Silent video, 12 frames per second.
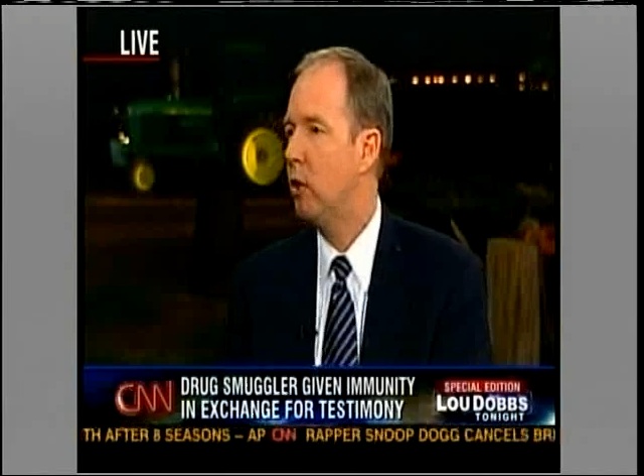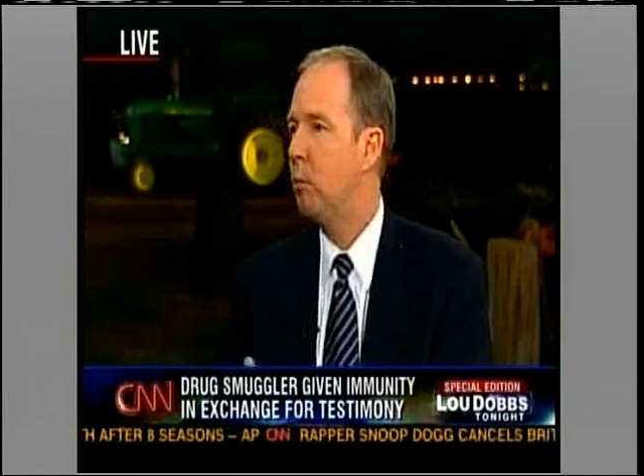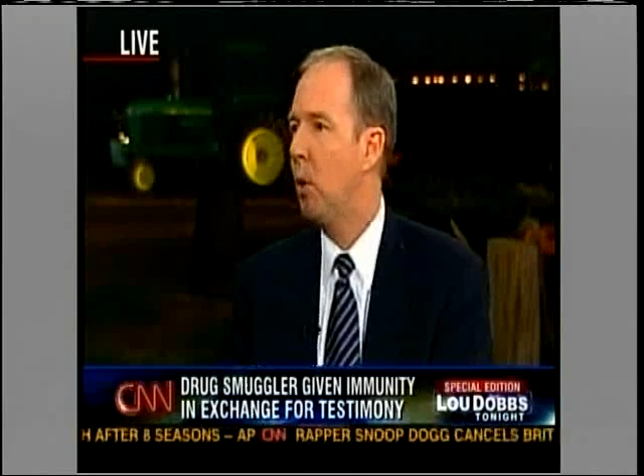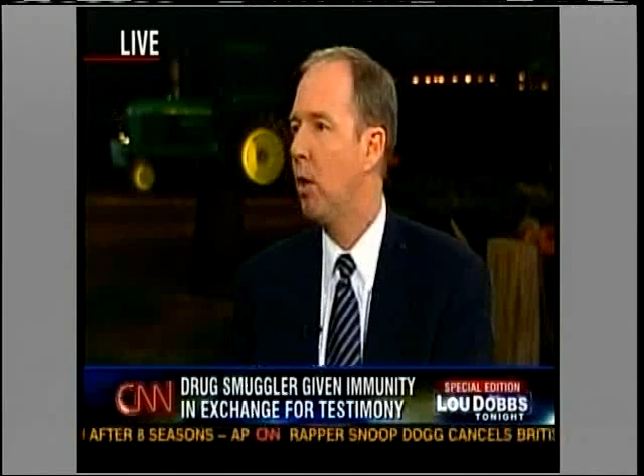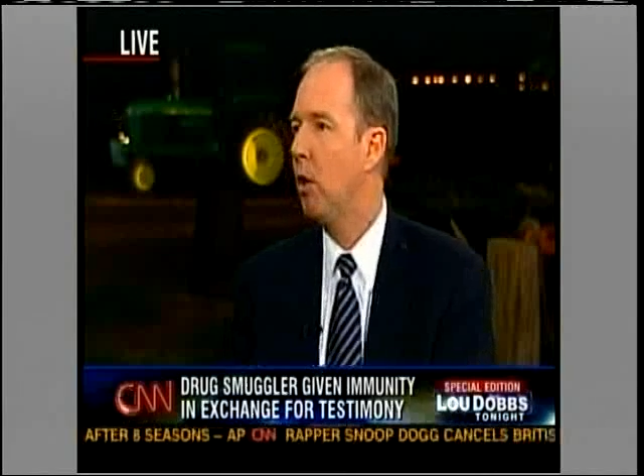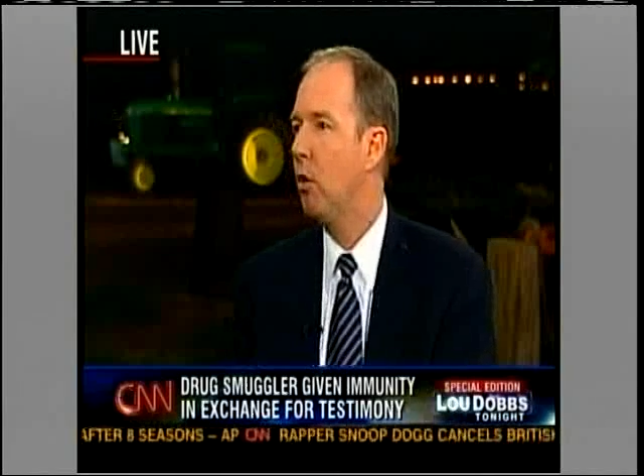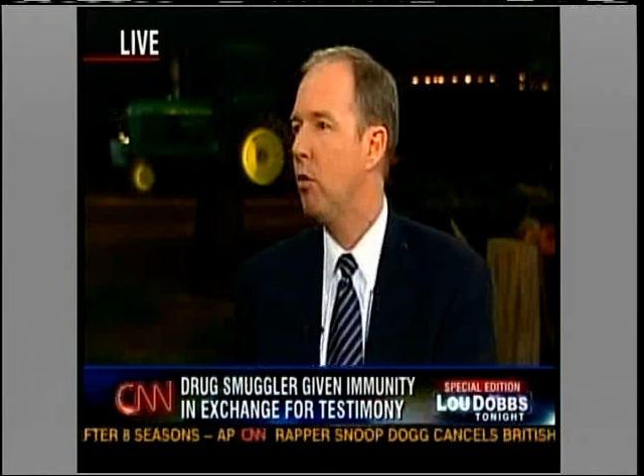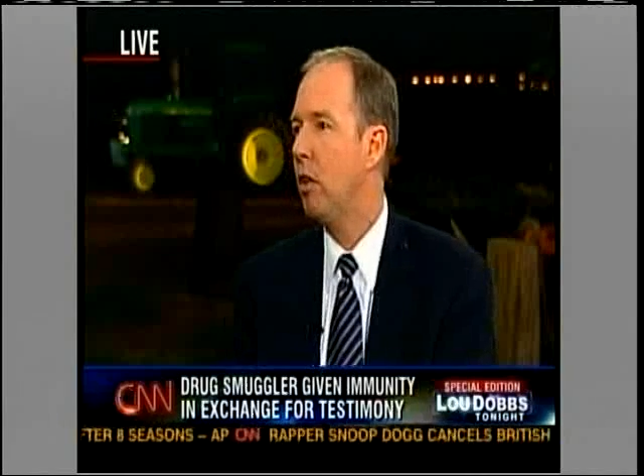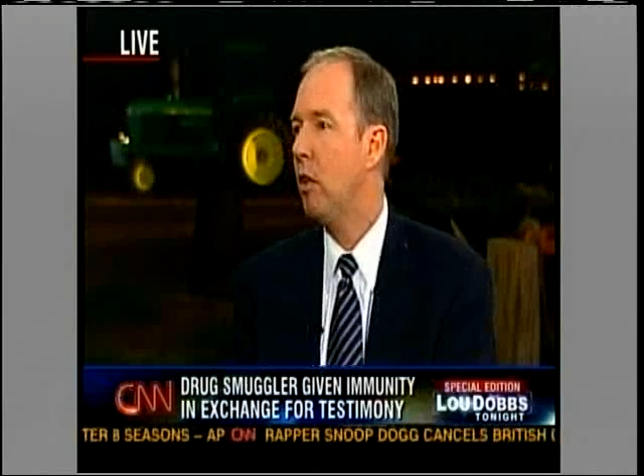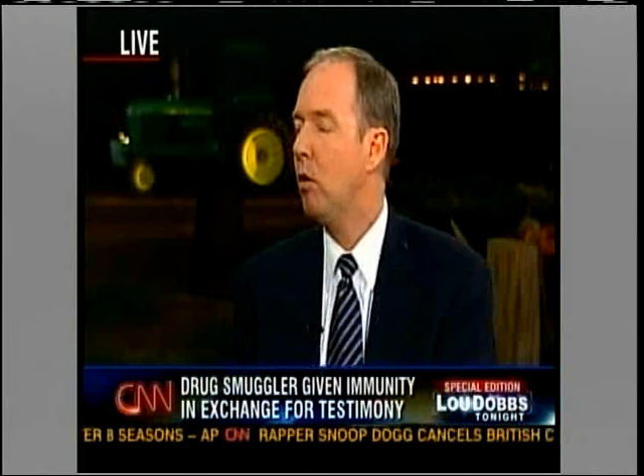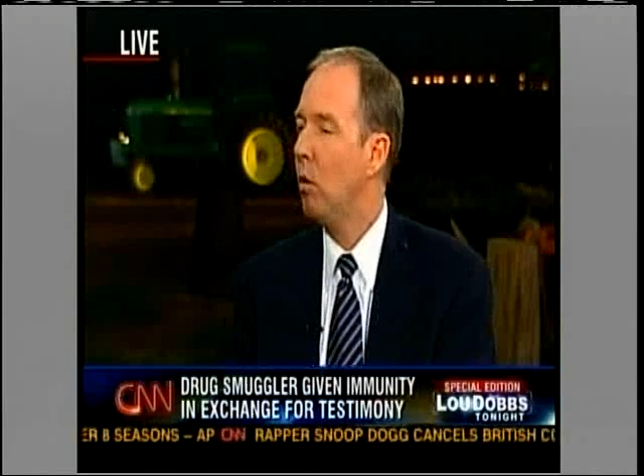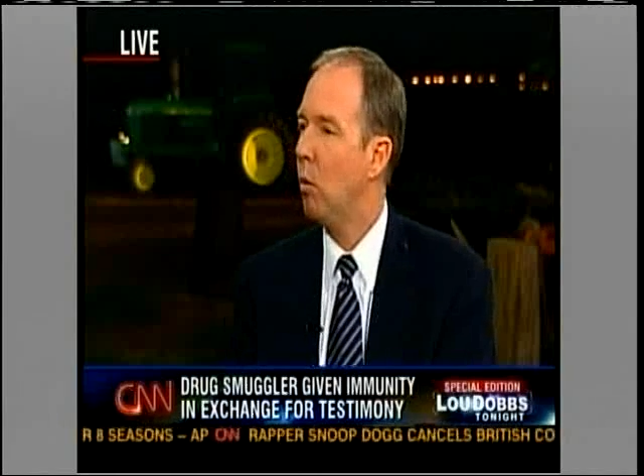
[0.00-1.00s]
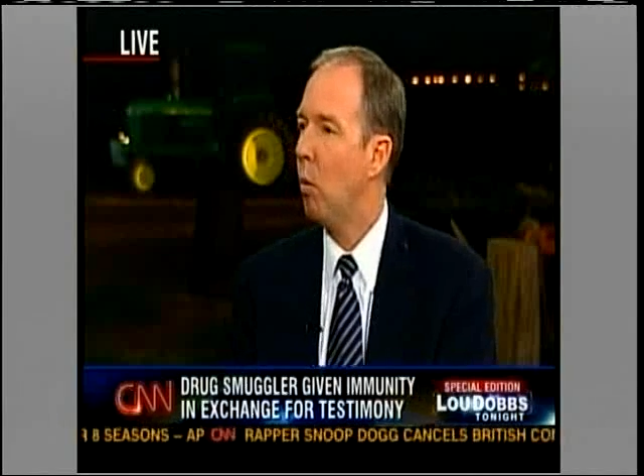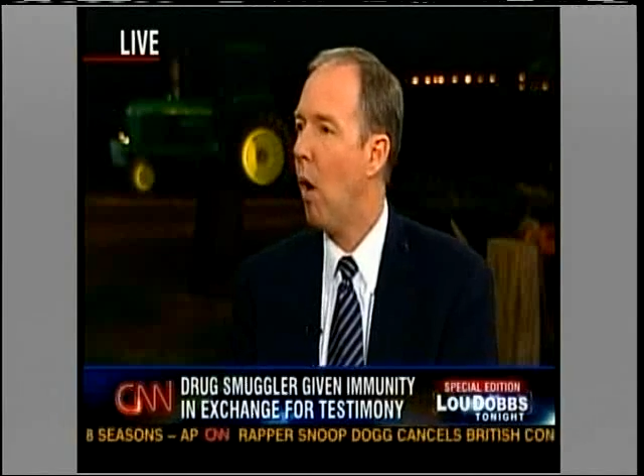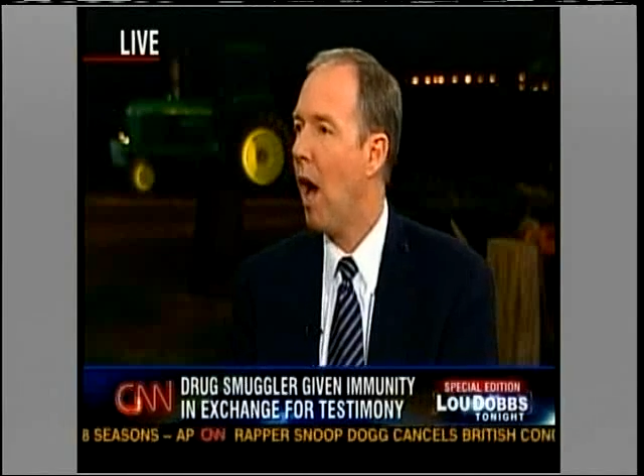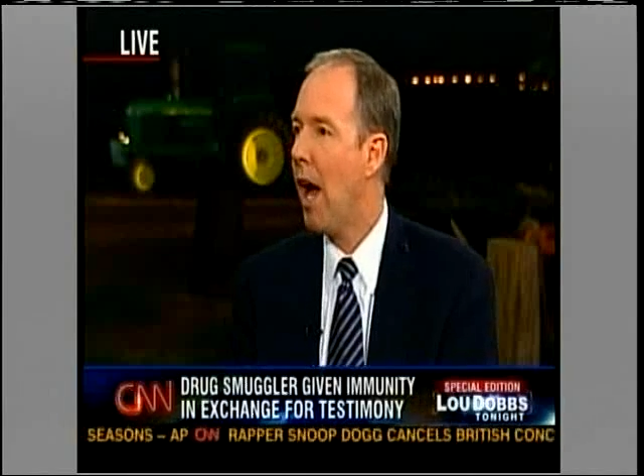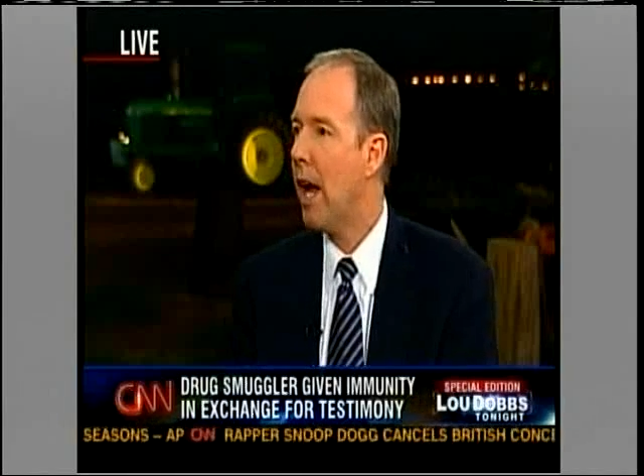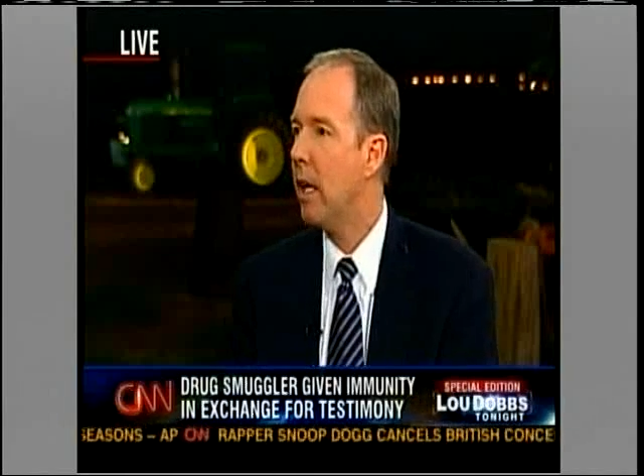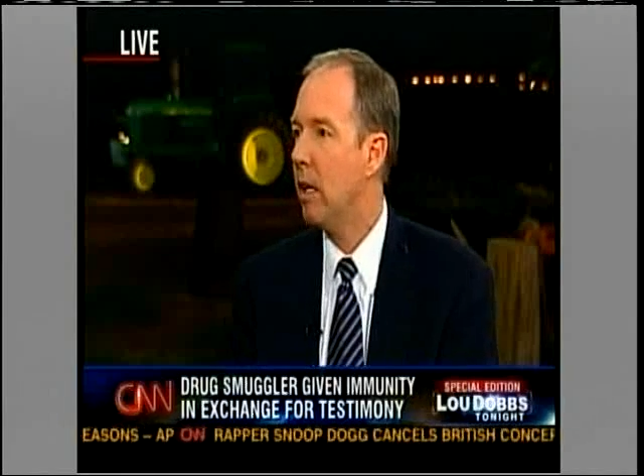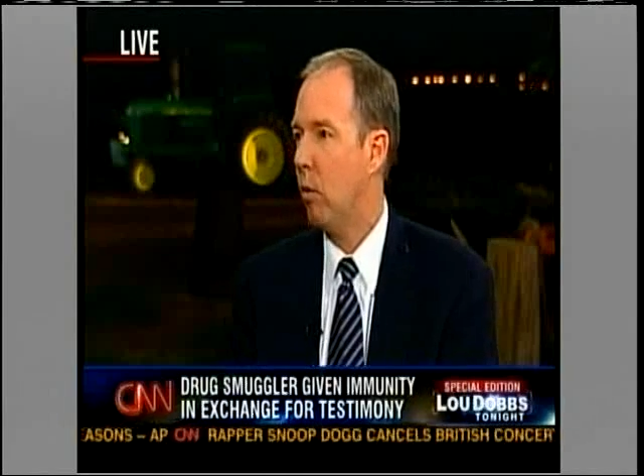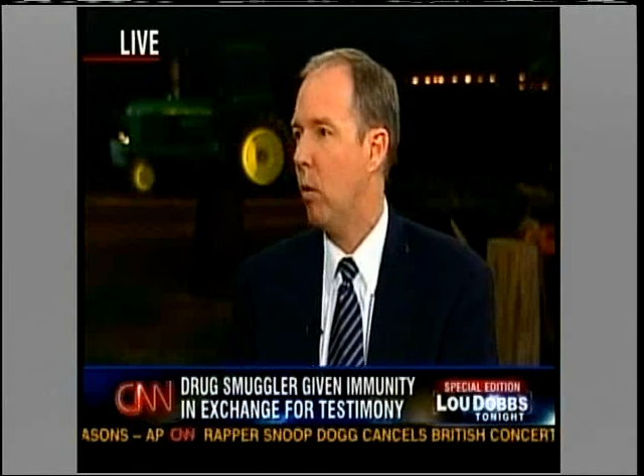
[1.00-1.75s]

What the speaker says: It's put under seal. Why?